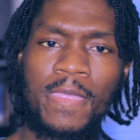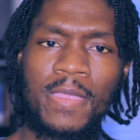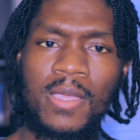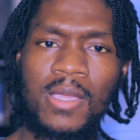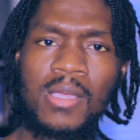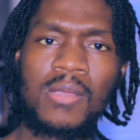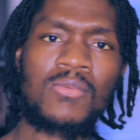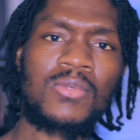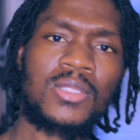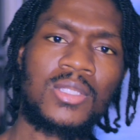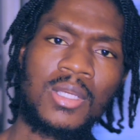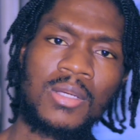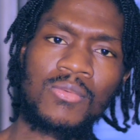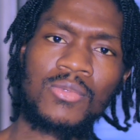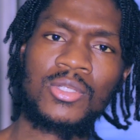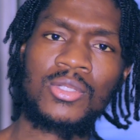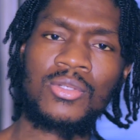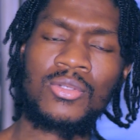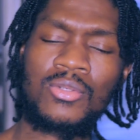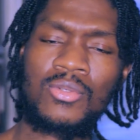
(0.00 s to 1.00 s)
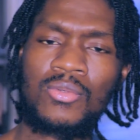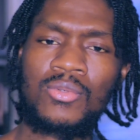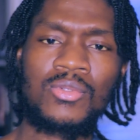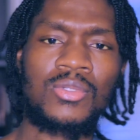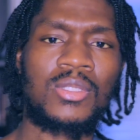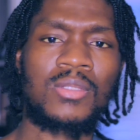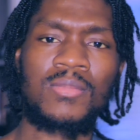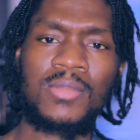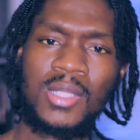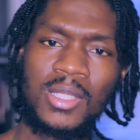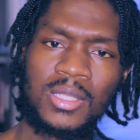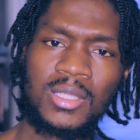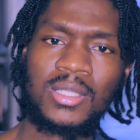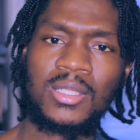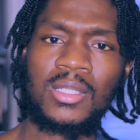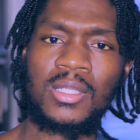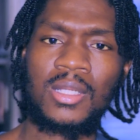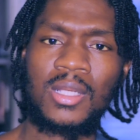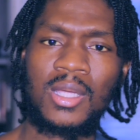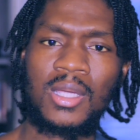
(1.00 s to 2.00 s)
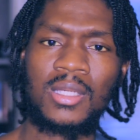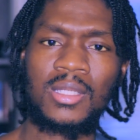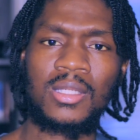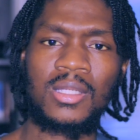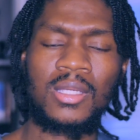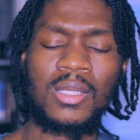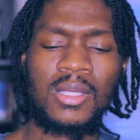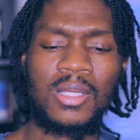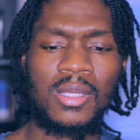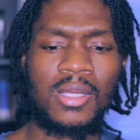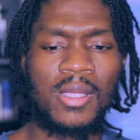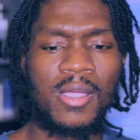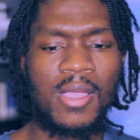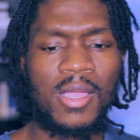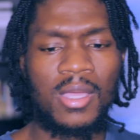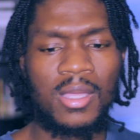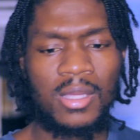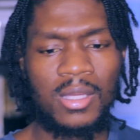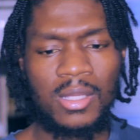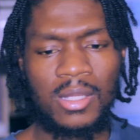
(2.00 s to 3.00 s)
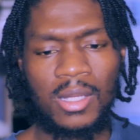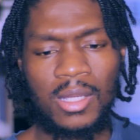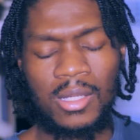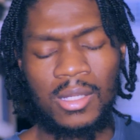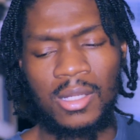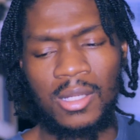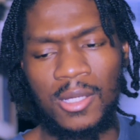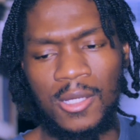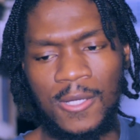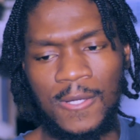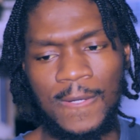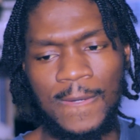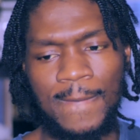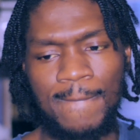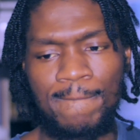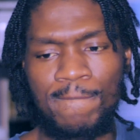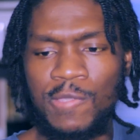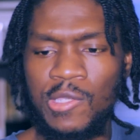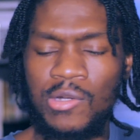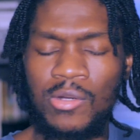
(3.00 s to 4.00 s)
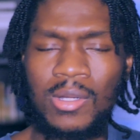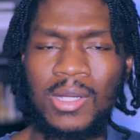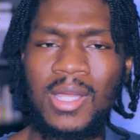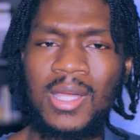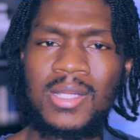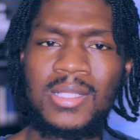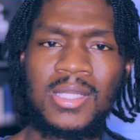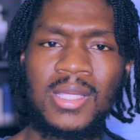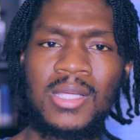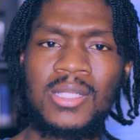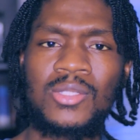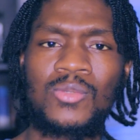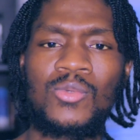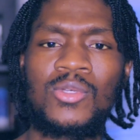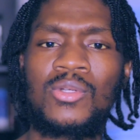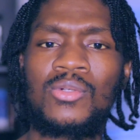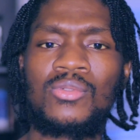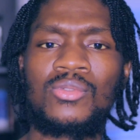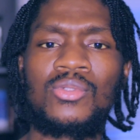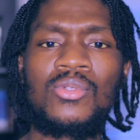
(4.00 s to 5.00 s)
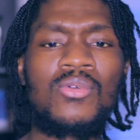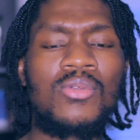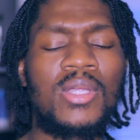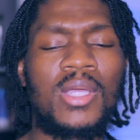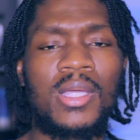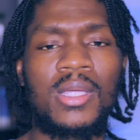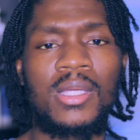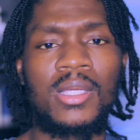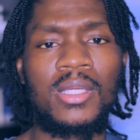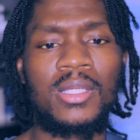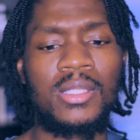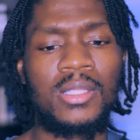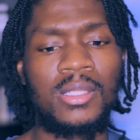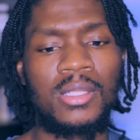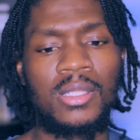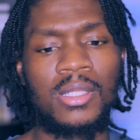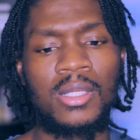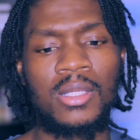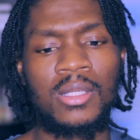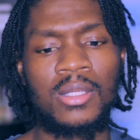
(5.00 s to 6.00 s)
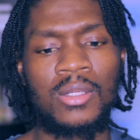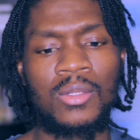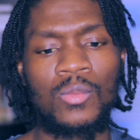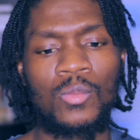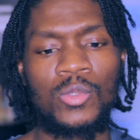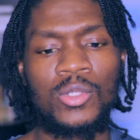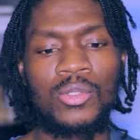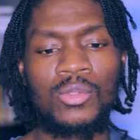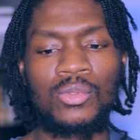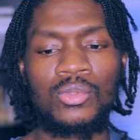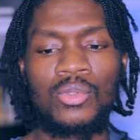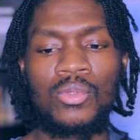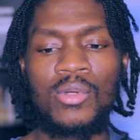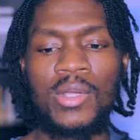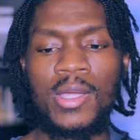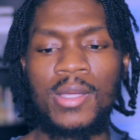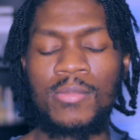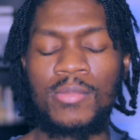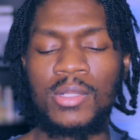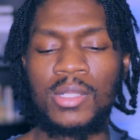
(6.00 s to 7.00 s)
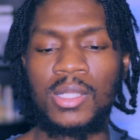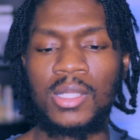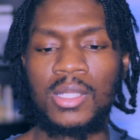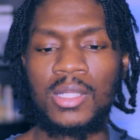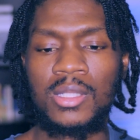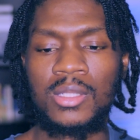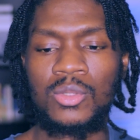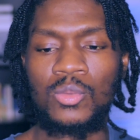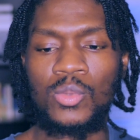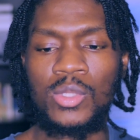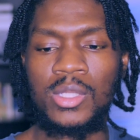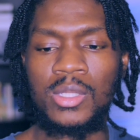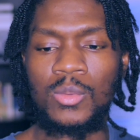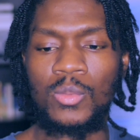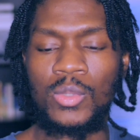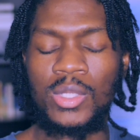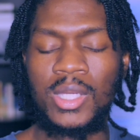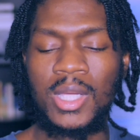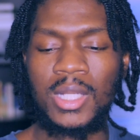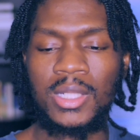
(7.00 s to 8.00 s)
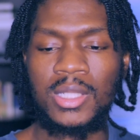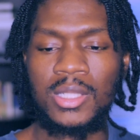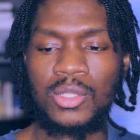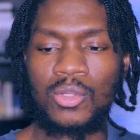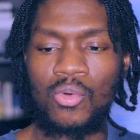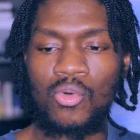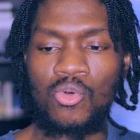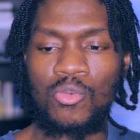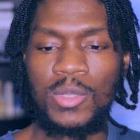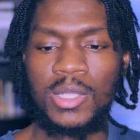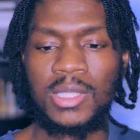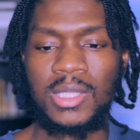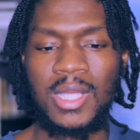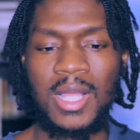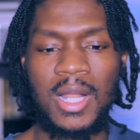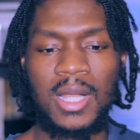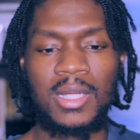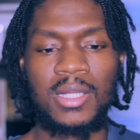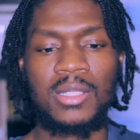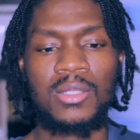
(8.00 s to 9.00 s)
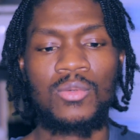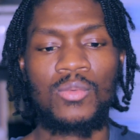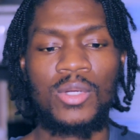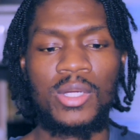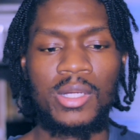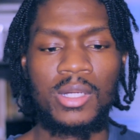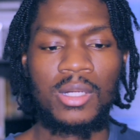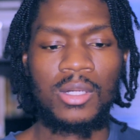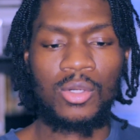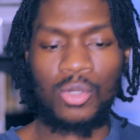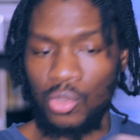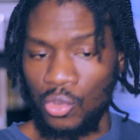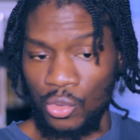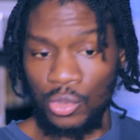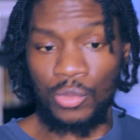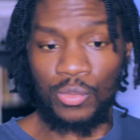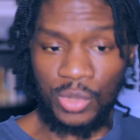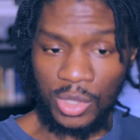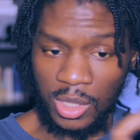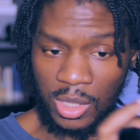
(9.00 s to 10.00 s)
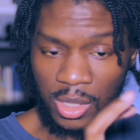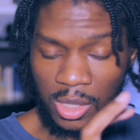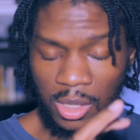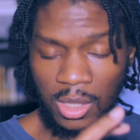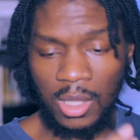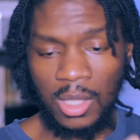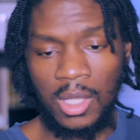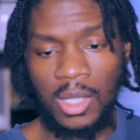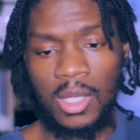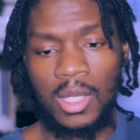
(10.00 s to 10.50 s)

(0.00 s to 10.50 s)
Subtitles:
Damn, what's up with you? You want some nut shit? Like, and you know, a lot of times we don't do that, and we don't do that because we got this whole mentality where loyalty